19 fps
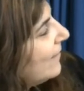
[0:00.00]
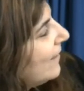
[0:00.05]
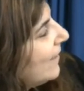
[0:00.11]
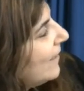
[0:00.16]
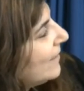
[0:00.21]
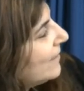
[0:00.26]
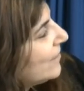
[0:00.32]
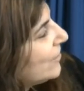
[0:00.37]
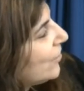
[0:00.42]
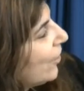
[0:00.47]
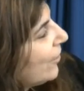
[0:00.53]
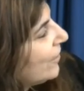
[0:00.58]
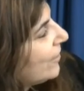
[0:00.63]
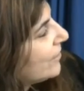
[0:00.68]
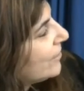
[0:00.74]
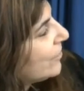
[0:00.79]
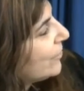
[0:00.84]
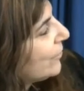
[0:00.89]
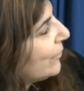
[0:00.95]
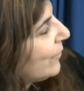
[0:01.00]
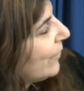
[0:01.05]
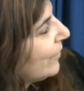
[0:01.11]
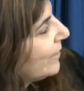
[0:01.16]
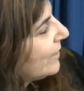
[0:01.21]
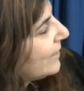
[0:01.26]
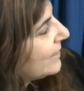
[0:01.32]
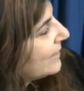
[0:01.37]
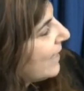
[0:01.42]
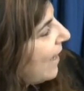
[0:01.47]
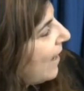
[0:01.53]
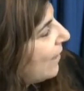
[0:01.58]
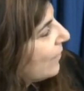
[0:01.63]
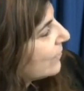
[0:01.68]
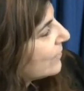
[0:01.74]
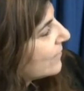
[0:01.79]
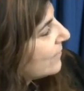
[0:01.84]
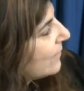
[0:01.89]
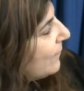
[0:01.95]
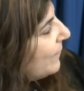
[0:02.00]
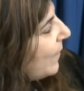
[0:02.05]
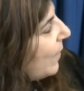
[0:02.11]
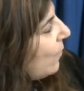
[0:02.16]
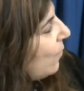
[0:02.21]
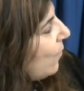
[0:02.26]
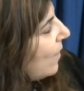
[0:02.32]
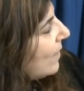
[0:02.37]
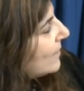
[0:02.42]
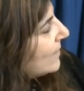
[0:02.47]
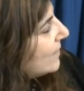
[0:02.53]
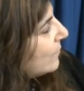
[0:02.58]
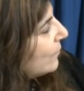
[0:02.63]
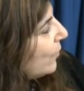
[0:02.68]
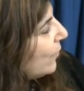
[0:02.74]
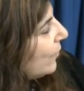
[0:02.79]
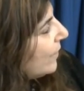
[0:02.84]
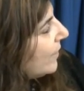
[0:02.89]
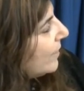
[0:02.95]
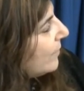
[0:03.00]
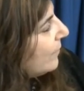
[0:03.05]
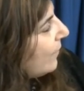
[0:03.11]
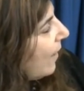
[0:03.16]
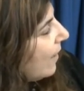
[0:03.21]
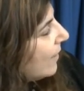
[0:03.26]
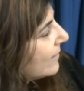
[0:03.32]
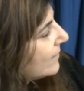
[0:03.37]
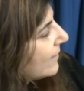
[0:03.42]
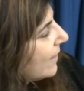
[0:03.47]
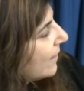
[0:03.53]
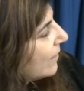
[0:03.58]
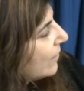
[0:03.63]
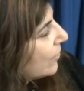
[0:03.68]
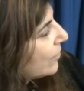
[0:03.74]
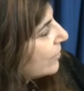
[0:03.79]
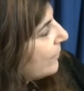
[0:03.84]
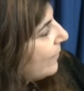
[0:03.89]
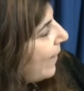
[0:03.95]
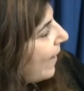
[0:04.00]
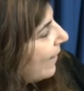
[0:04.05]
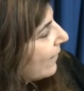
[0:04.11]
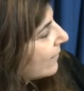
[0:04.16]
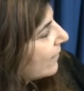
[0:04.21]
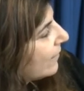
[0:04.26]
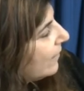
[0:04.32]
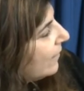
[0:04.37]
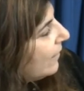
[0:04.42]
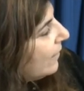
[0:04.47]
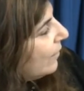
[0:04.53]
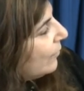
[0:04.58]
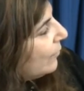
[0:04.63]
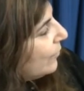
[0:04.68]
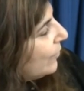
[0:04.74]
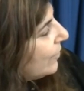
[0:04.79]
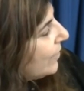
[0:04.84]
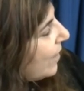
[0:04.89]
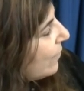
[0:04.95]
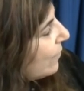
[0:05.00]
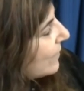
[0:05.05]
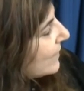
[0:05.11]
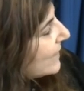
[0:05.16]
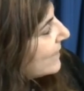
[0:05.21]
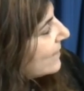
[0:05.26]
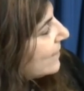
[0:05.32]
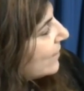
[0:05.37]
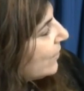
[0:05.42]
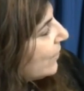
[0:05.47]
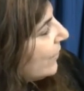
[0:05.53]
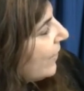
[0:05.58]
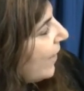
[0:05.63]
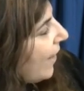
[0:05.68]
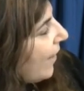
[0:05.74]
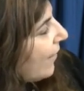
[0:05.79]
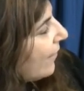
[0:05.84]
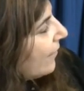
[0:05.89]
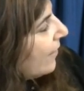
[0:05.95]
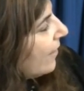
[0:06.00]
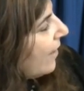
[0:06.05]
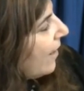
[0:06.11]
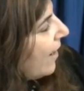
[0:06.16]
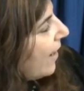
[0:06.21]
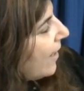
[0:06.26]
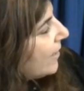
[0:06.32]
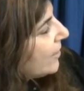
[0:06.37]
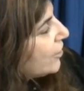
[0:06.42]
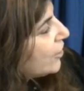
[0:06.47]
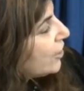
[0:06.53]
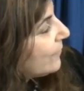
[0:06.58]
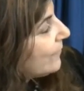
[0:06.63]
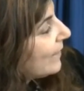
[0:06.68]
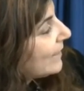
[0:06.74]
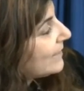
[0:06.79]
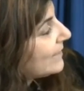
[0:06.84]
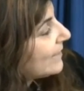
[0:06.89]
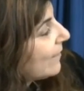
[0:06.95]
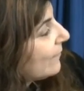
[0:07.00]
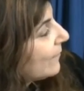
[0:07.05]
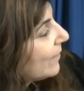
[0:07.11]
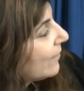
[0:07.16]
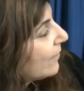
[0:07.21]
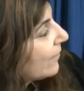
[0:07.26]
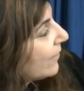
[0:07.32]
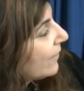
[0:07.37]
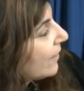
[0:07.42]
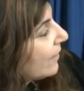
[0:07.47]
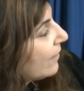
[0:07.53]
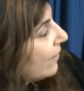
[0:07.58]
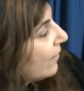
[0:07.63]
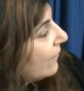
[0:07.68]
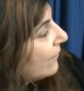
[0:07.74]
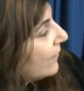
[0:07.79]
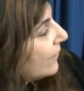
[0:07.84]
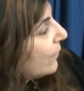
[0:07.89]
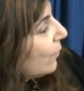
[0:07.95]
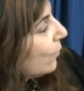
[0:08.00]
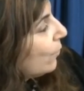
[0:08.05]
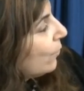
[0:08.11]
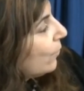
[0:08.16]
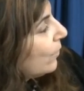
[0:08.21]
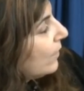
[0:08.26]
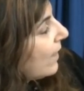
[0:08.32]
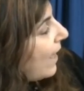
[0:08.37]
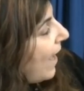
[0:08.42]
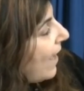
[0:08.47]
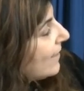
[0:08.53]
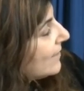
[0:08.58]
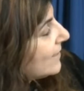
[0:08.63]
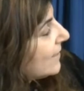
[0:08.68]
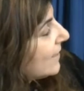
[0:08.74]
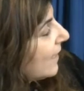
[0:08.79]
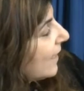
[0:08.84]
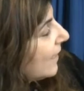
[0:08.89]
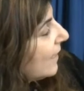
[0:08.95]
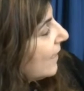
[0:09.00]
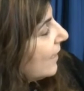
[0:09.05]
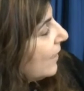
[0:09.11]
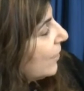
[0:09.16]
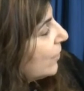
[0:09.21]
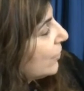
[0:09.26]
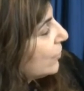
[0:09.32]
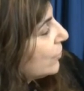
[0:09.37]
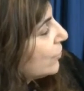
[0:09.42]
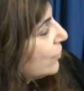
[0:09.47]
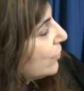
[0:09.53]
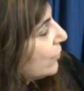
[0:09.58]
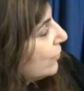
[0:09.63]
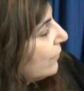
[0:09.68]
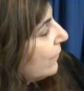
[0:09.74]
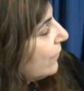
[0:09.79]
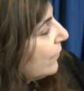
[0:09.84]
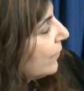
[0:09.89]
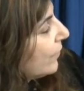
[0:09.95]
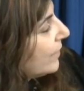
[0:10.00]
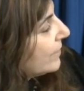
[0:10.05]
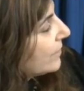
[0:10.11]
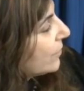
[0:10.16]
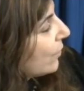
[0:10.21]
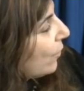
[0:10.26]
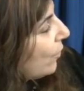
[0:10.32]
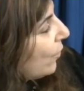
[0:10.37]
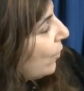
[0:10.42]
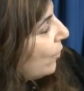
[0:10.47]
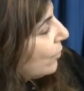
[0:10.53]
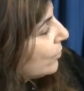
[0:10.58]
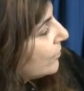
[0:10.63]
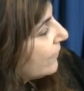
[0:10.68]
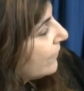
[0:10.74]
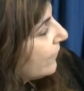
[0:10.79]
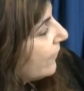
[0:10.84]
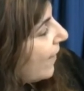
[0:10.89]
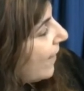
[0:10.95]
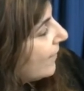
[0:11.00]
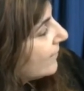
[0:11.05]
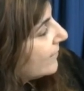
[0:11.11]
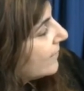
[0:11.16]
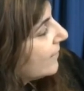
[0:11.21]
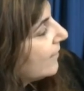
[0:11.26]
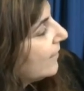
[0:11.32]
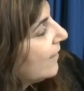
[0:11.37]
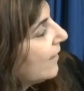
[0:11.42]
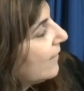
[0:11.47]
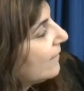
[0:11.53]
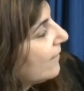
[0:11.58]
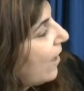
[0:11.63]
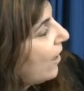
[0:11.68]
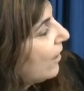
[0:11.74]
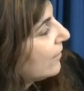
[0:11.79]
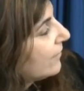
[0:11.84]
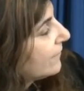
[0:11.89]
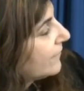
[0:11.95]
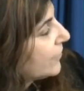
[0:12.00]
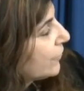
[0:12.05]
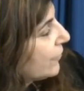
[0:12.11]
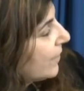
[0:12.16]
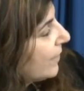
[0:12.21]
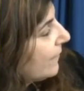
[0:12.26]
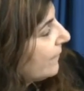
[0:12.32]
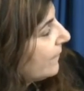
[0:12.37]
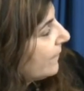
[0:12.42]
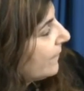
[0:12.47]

he started toward his house, but once more he paused and looked back. Muna was still there, and she made Samir think of the last thing he could do for his old friend, the olive tree.